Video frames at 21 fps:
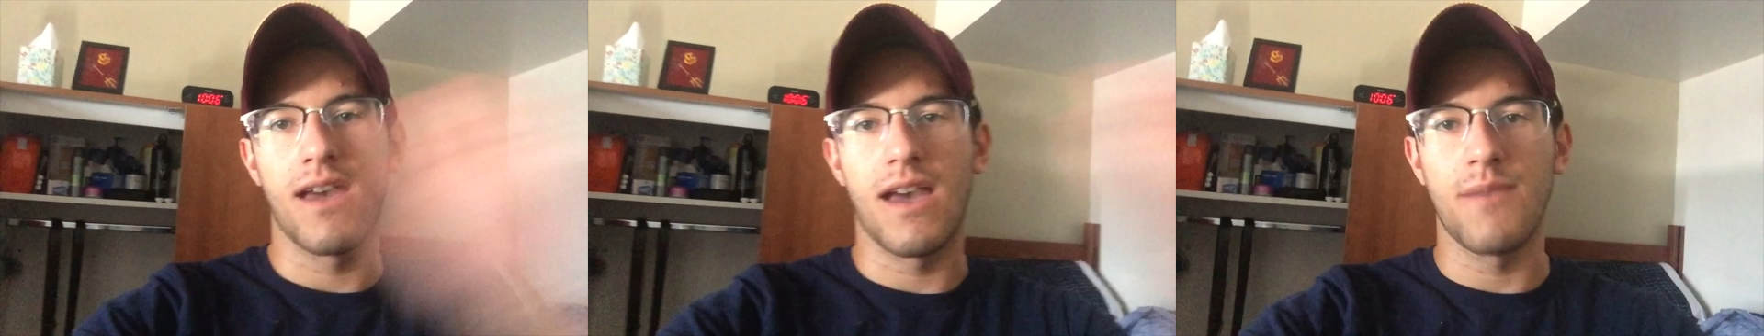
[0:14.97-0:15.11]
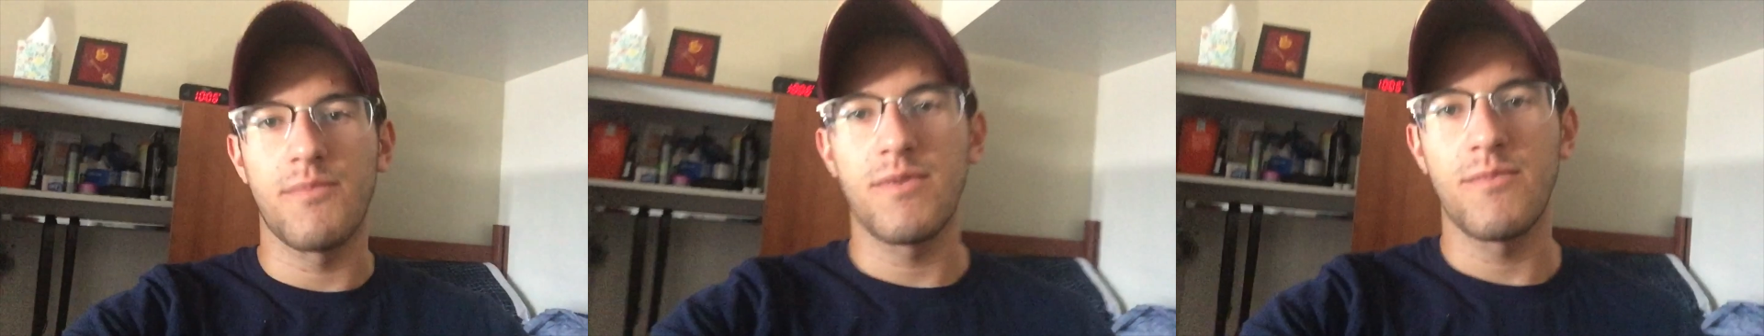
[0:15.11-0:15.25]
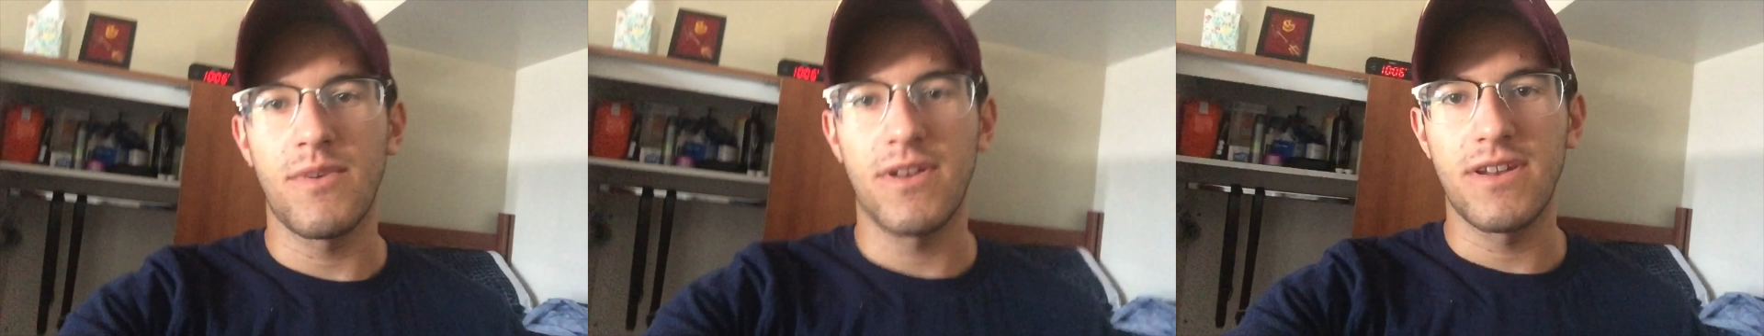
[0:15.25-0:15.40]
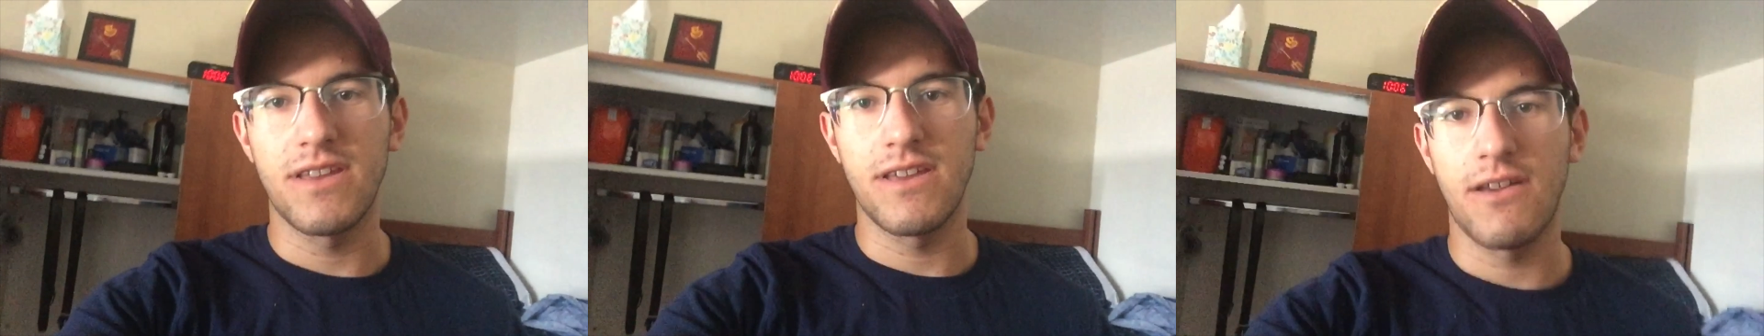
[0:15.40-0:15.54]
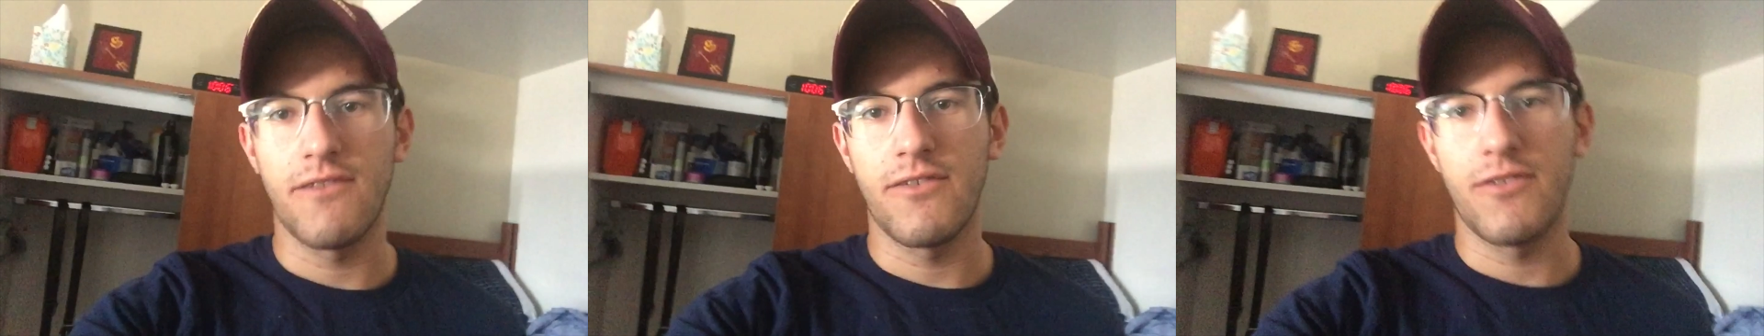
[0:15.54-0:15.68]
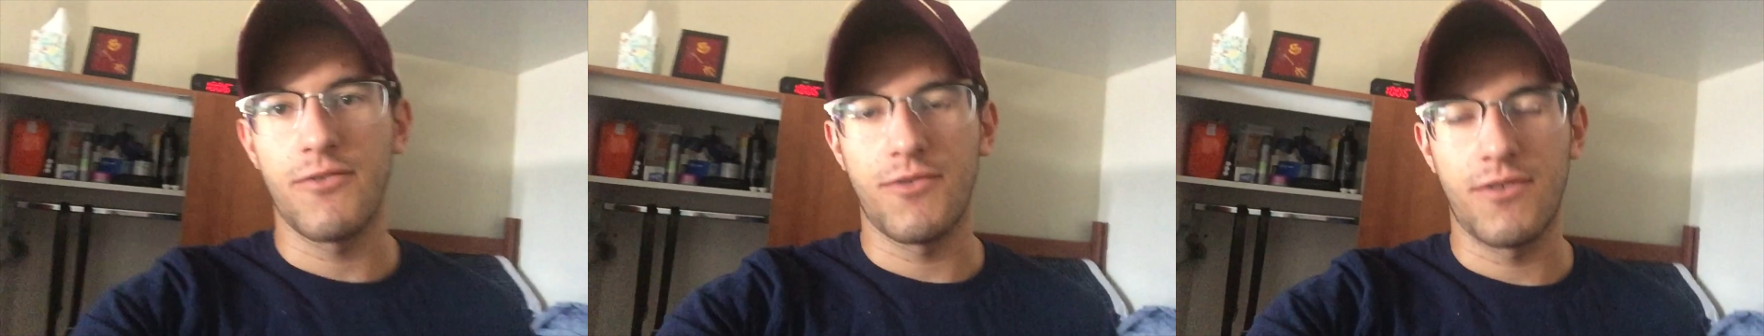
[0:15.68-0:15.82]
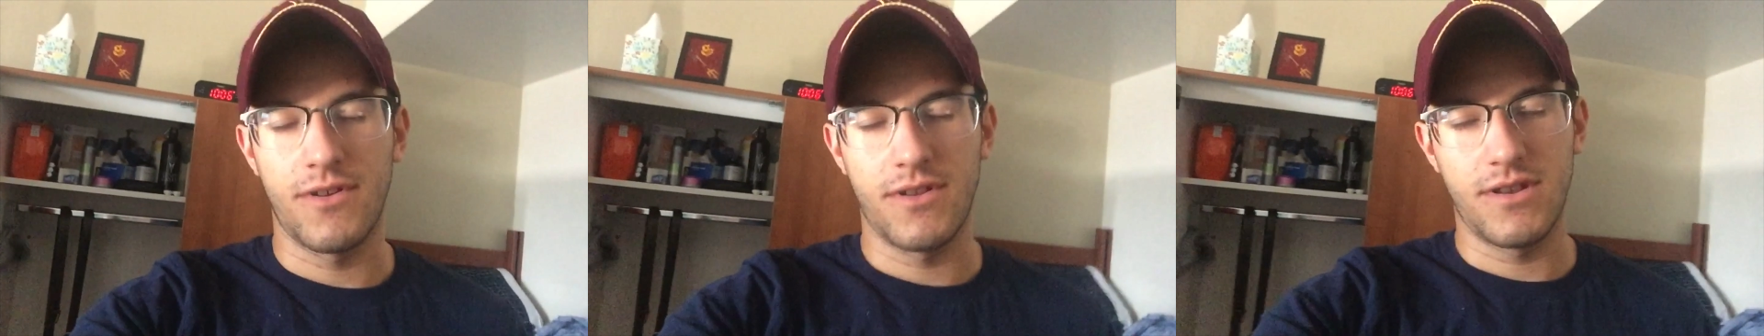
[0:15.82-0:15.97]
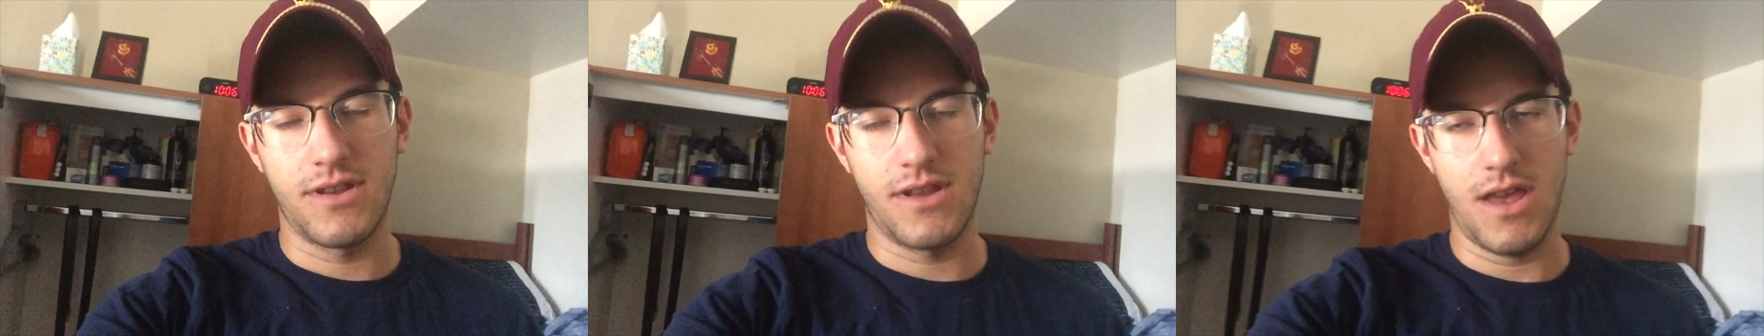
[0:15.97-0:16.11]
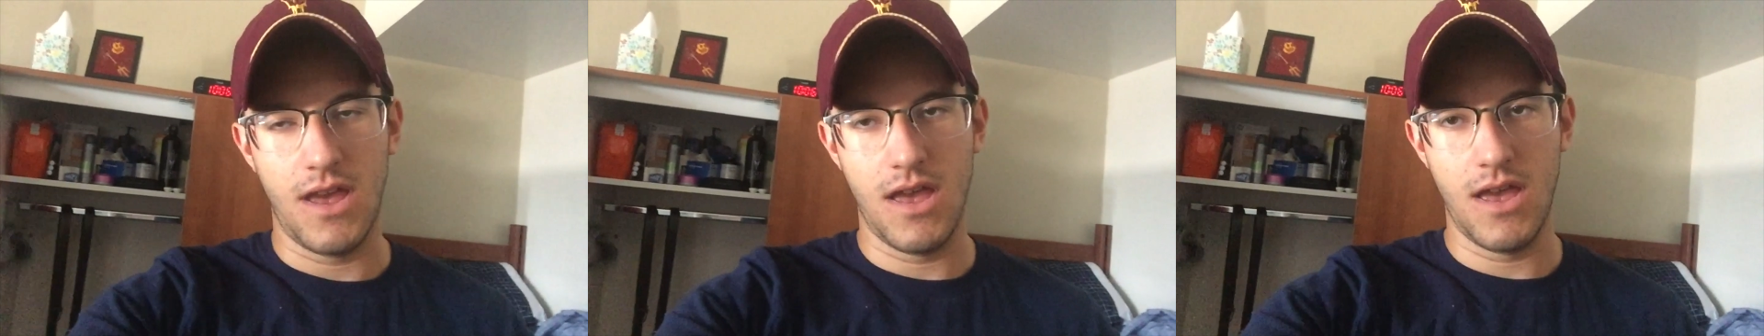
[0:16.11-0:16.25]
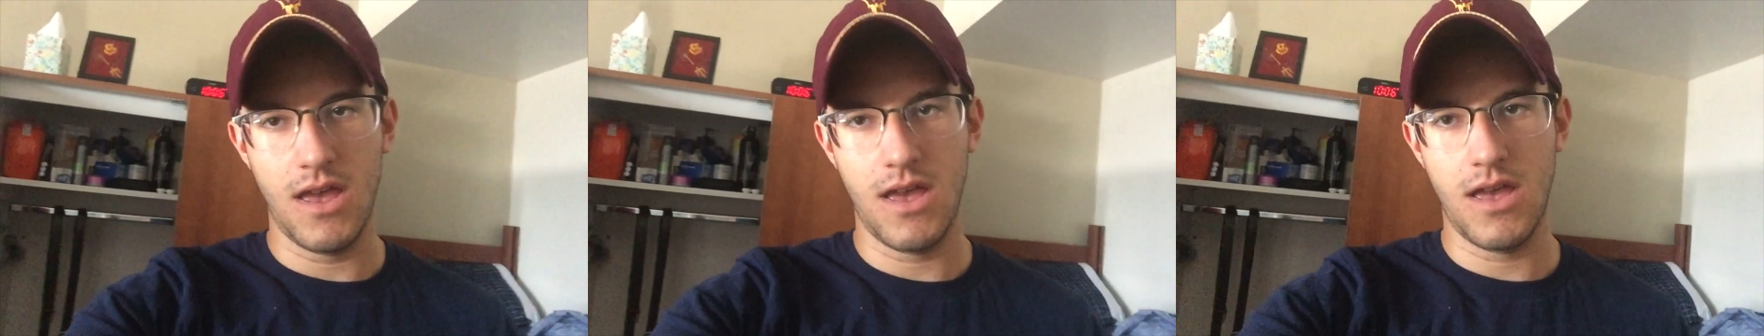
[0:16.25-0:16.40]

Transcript: Happy Monday, everyone.